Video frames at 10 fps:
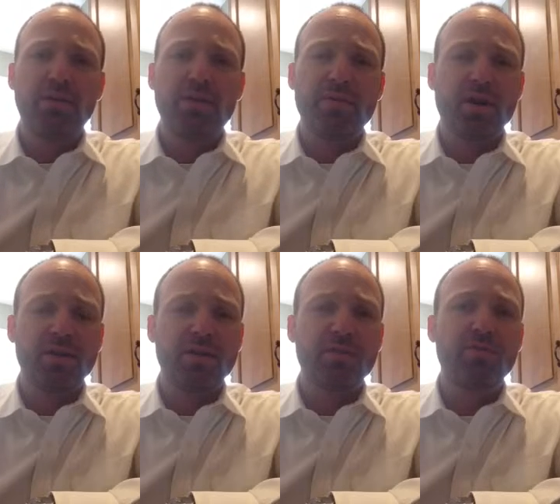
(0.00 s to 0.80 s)
We have a
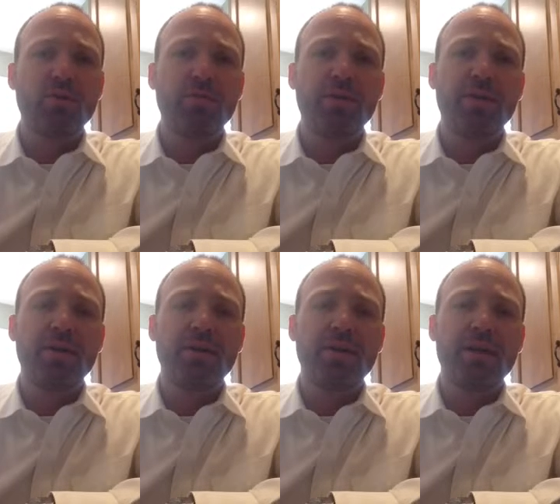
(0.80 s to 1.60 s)
contact form on
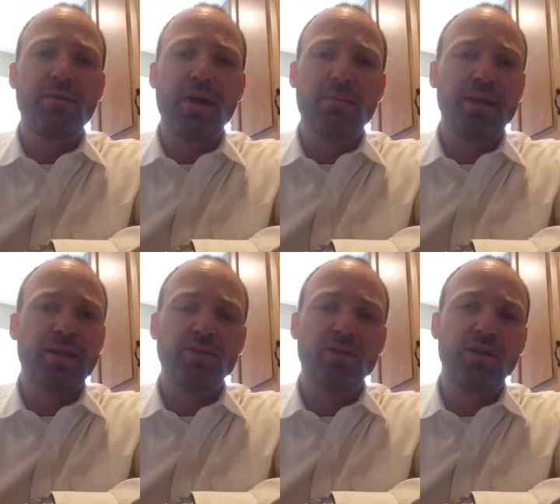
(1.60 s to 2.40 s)
there, and I'm happy to
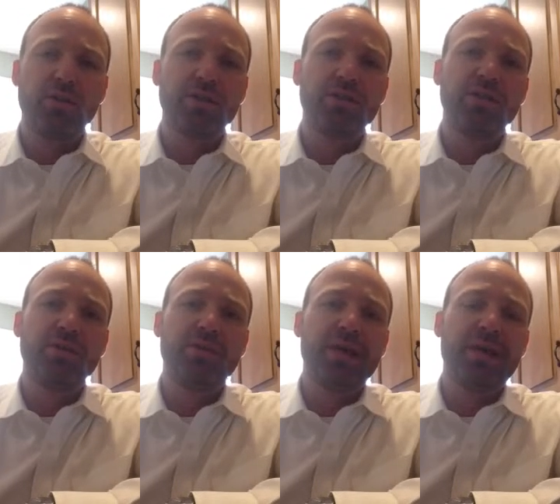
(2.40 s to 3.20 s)
answer any questions that
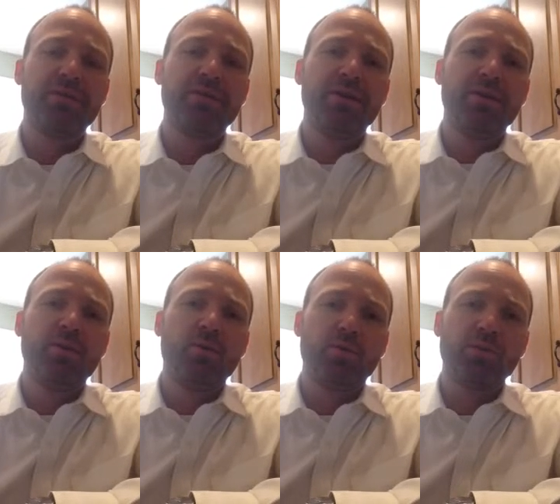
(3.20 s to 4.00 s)
you would have
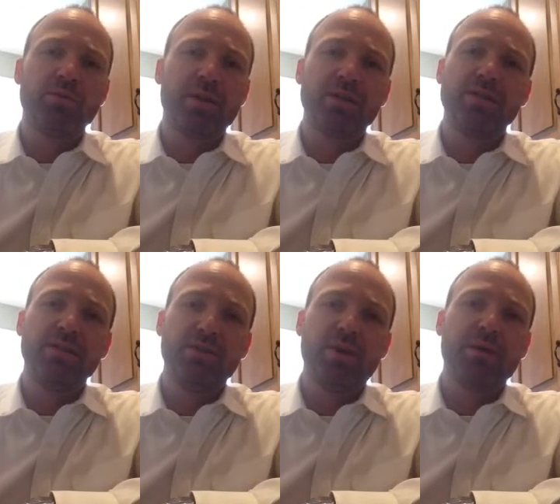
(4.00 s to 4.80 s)
with respect to
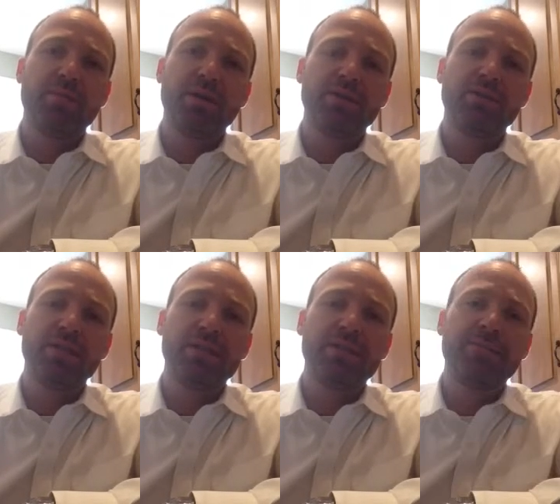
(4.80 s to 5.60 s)
DUI
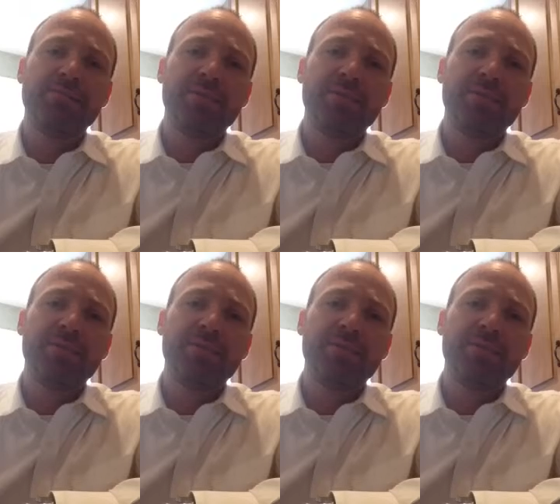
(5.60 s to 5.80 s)
penalties.